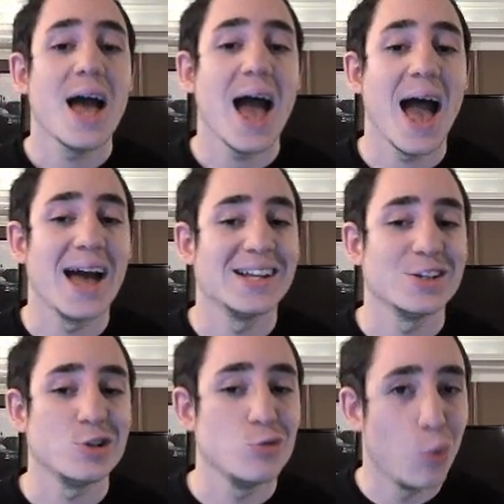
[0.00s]
And
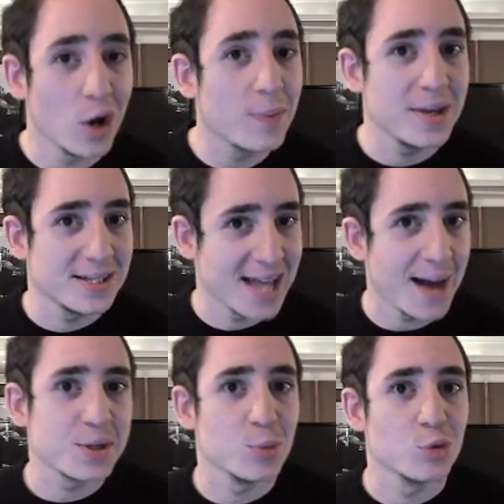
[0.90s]
you want to be
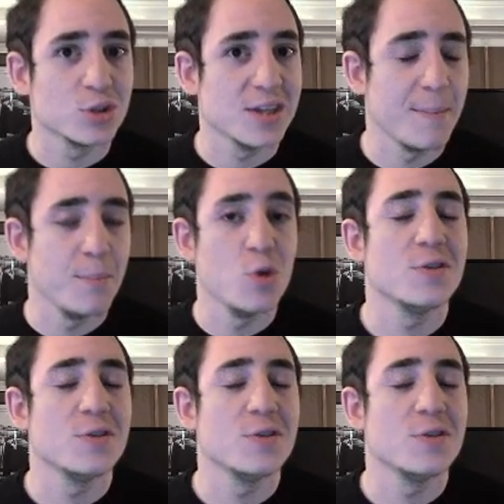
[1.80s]
adaptable to then move